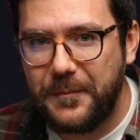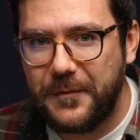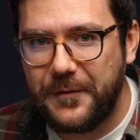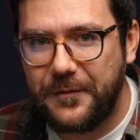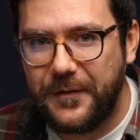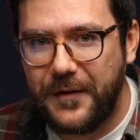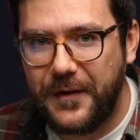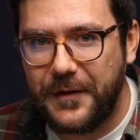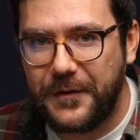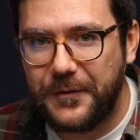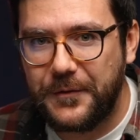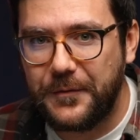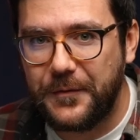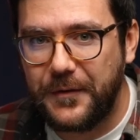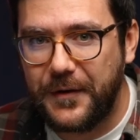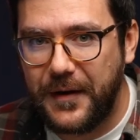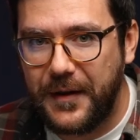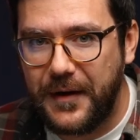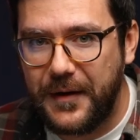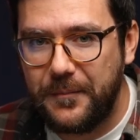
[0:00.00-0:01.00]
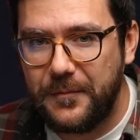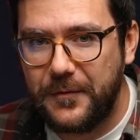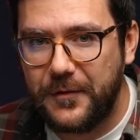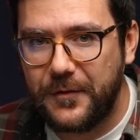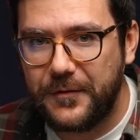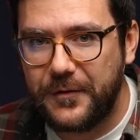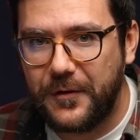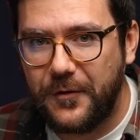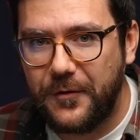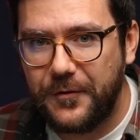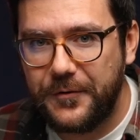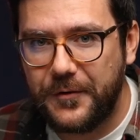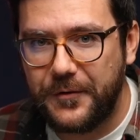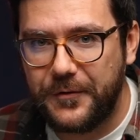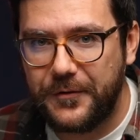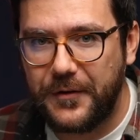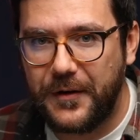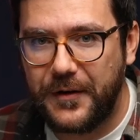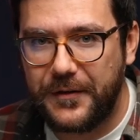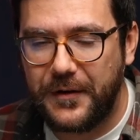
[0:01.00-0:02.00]
the file to
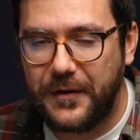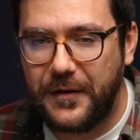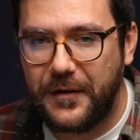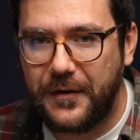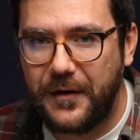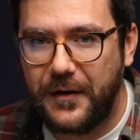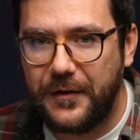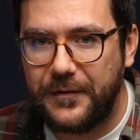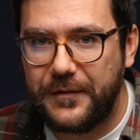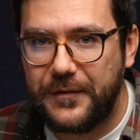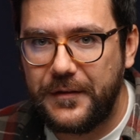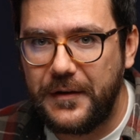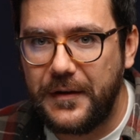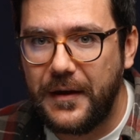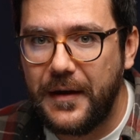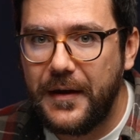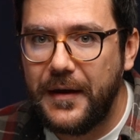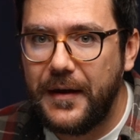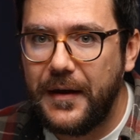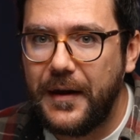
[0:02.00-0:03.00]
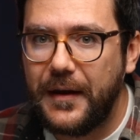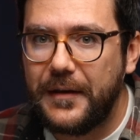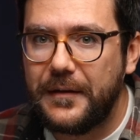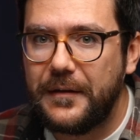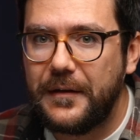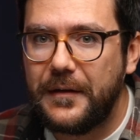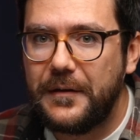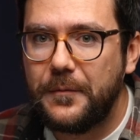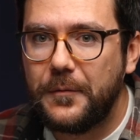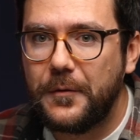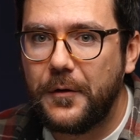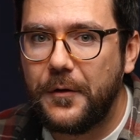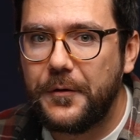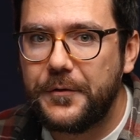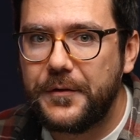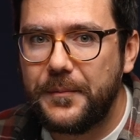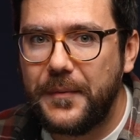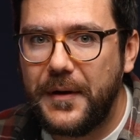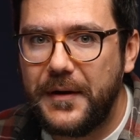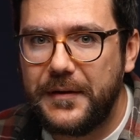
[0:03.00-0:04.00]
name.auto.rsc and it will
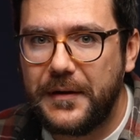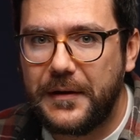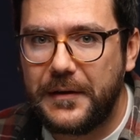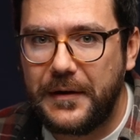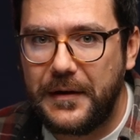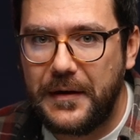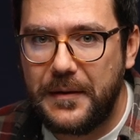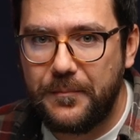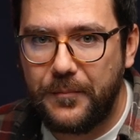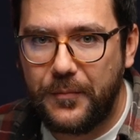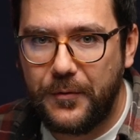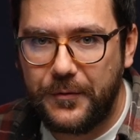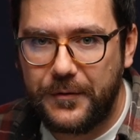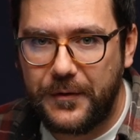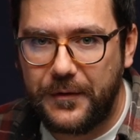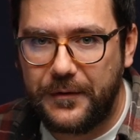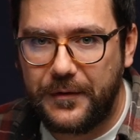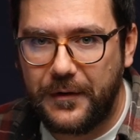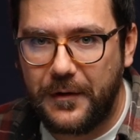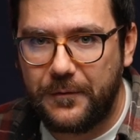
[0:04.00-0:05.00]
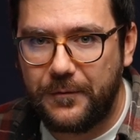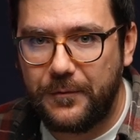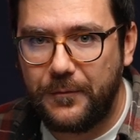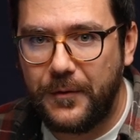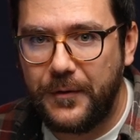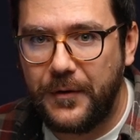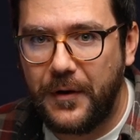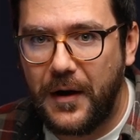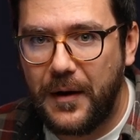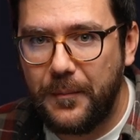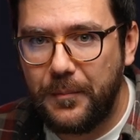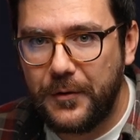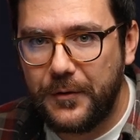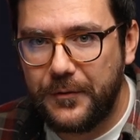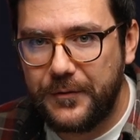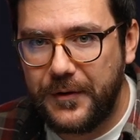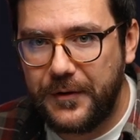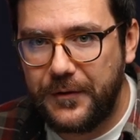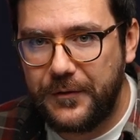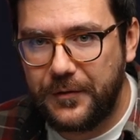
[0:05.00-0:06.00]
automatically import itself when
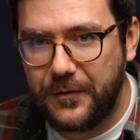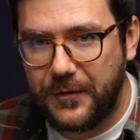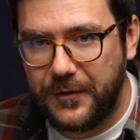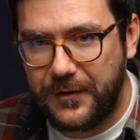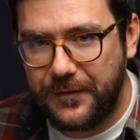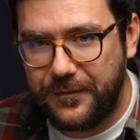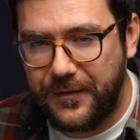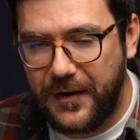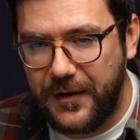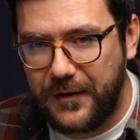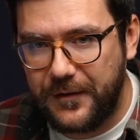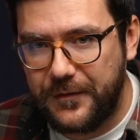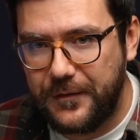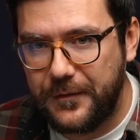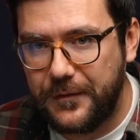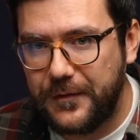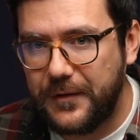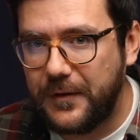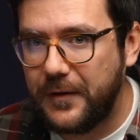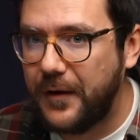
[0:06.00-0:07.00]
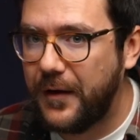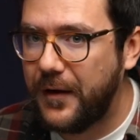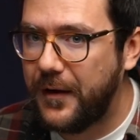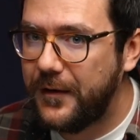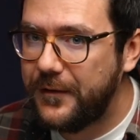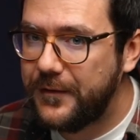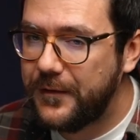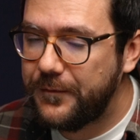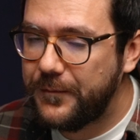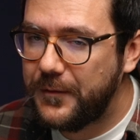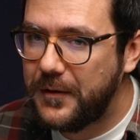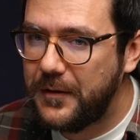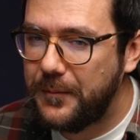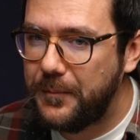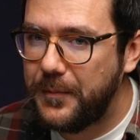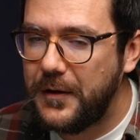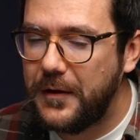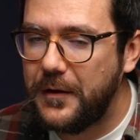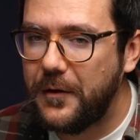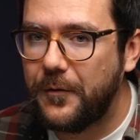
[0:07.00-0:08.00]
uploaded to a device using
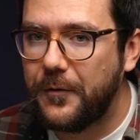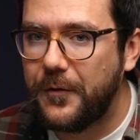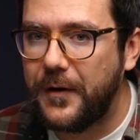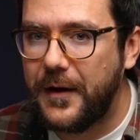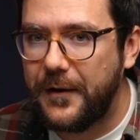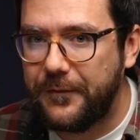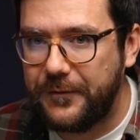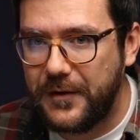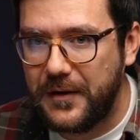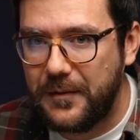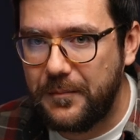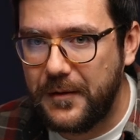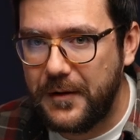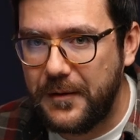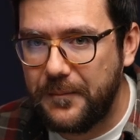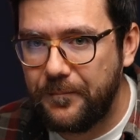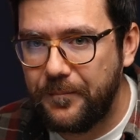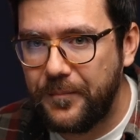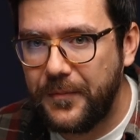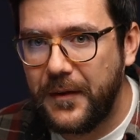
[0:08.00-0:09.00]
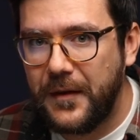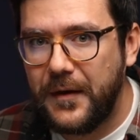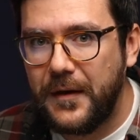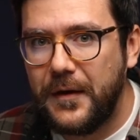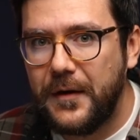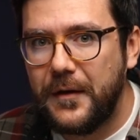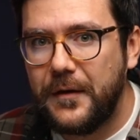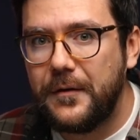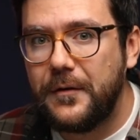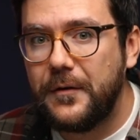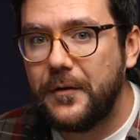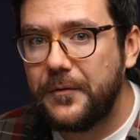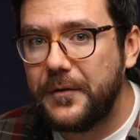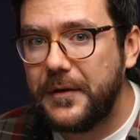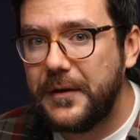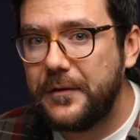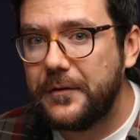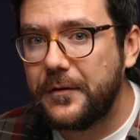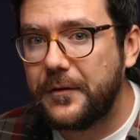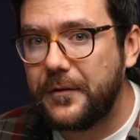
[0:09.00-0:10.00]
SFTP or FTP. No
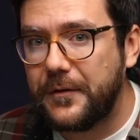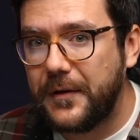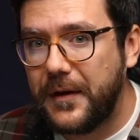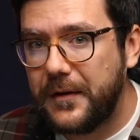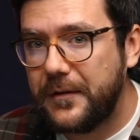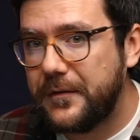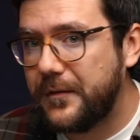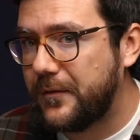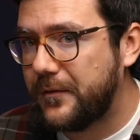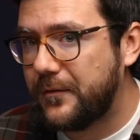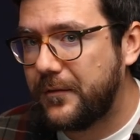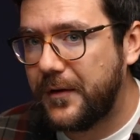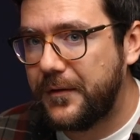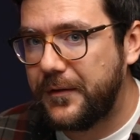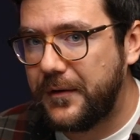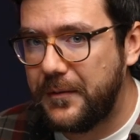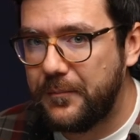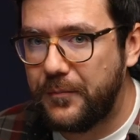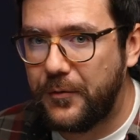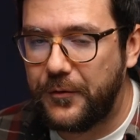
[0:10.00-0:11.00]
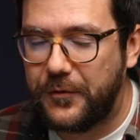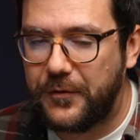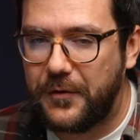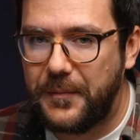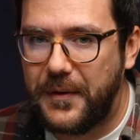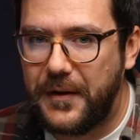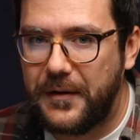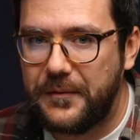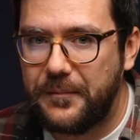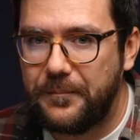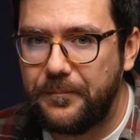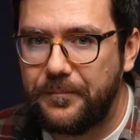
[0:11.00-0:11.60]
need to connect and run the import command.